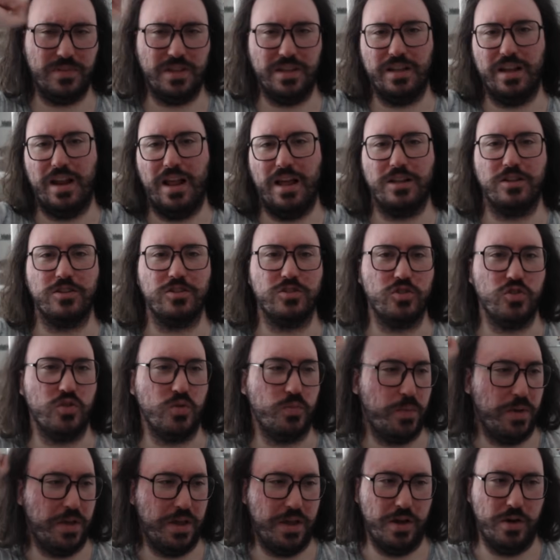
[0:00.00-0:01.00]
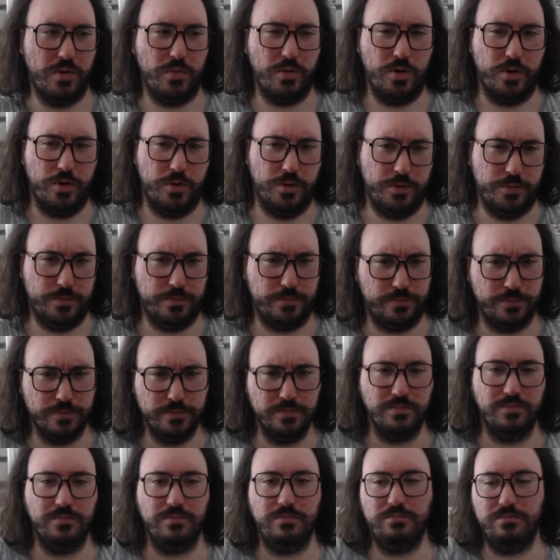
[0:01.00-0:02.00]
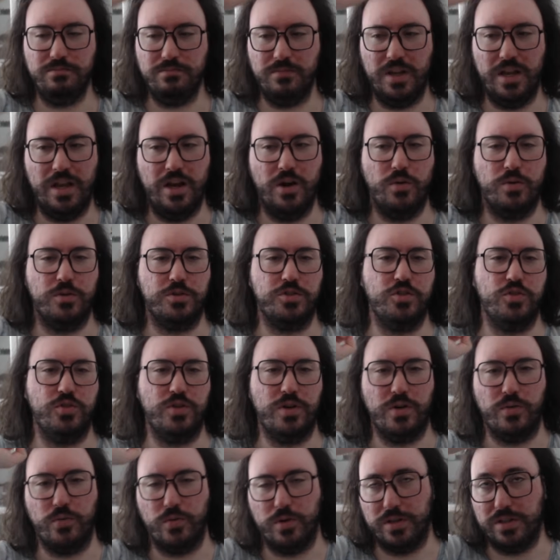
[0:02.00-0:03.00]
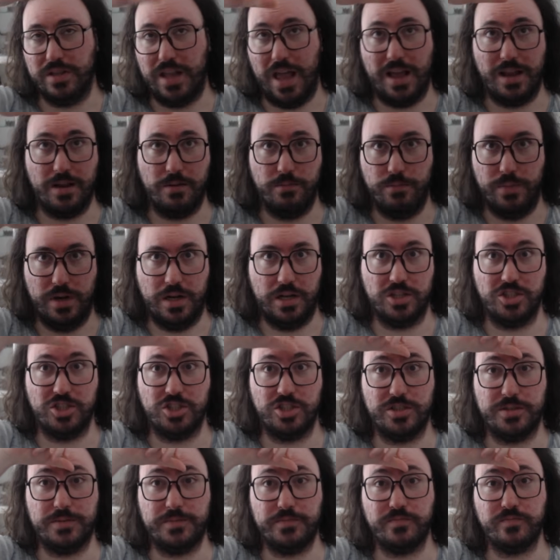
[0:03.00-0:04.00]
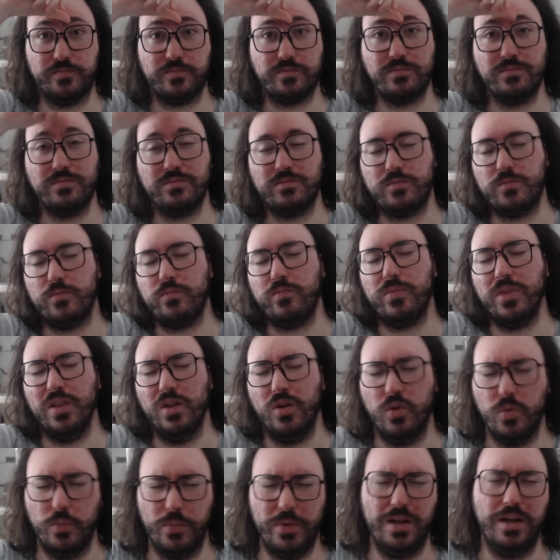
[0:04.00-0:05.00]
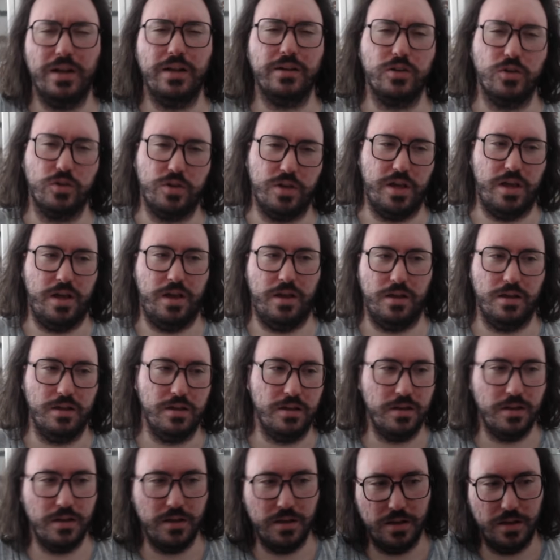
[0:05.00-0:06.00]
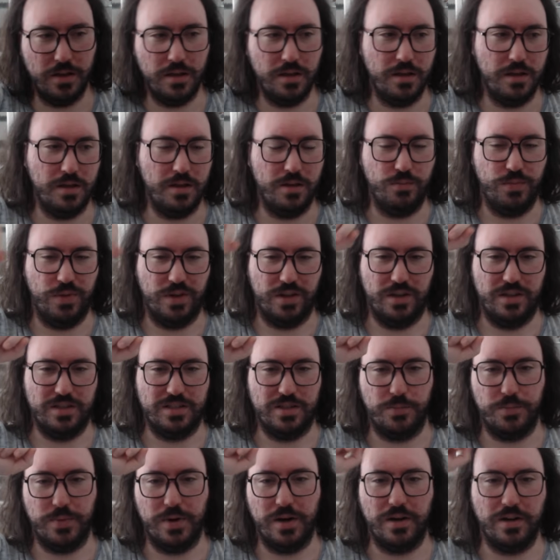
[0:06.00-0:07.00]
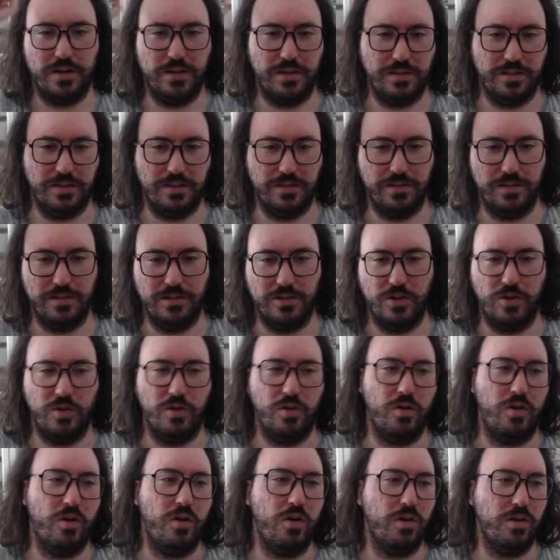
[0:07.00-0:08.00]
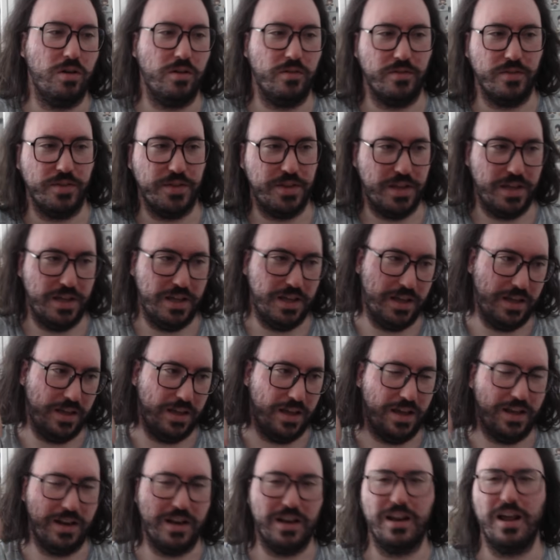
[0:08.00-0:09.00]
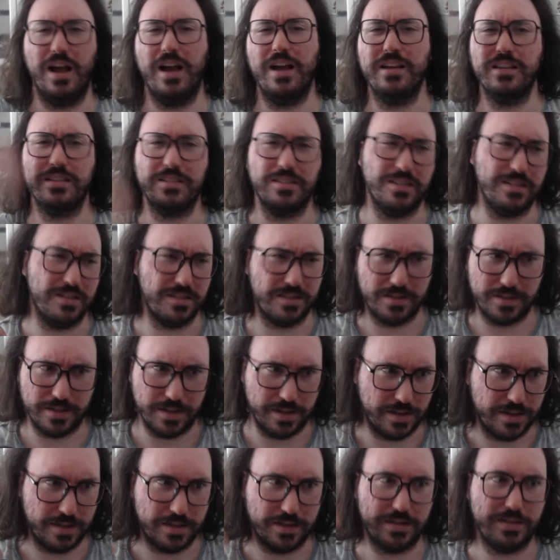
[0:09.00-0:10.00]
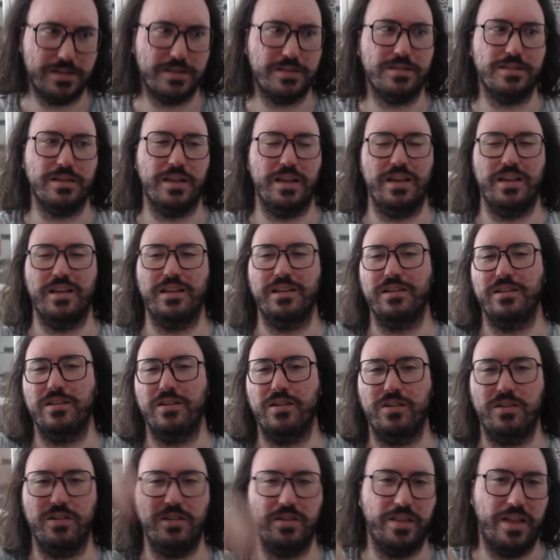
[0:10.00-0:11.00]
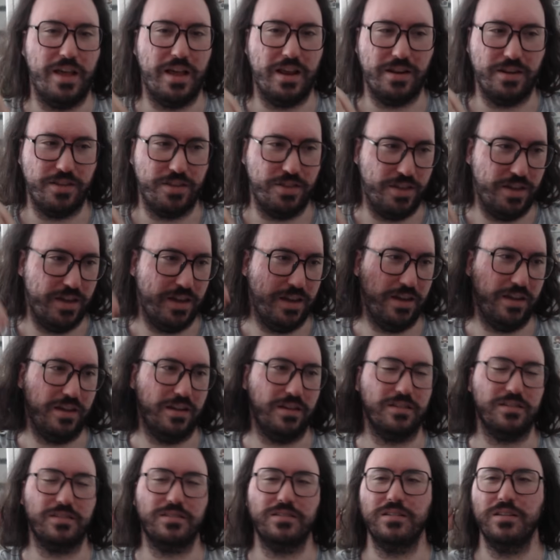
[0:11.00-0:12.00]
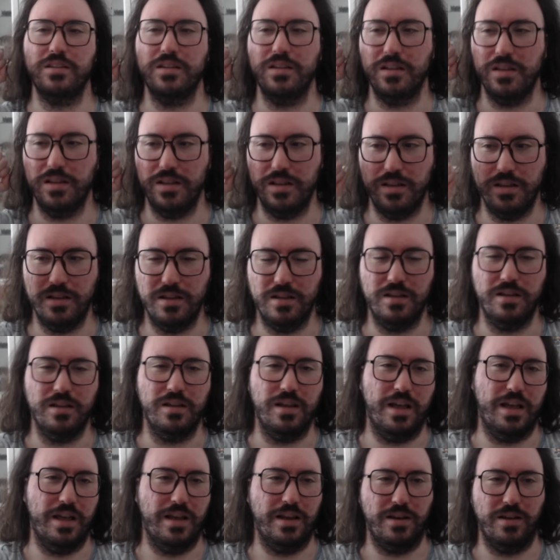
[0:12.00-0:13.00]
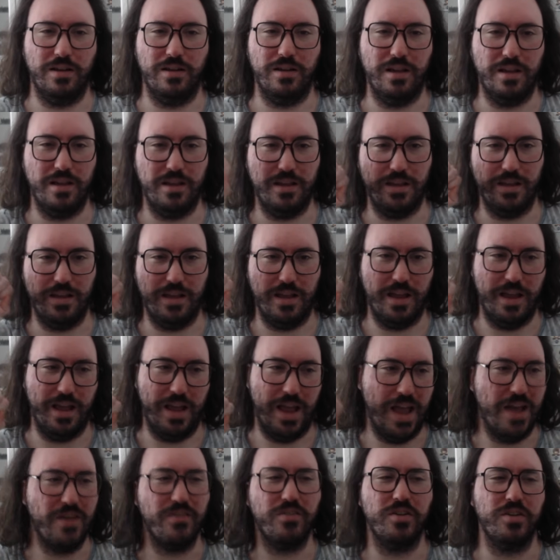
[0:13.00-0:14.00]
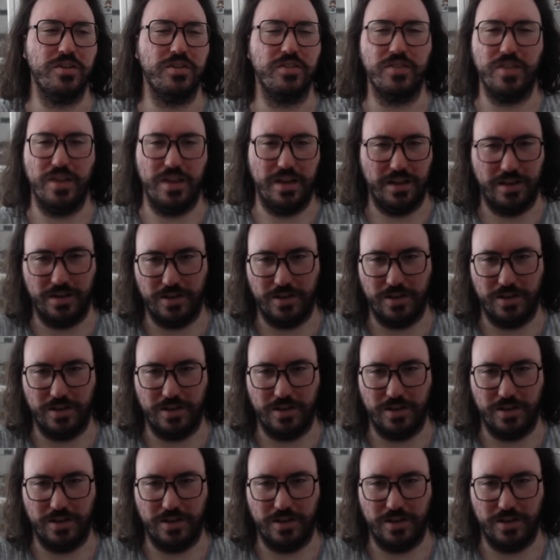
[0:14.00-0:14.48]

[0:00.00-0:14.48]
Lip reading: that superhero hero shooter was that much, I would be like, okay. Because apparently, you know, all of the licenses and all that things, and everything,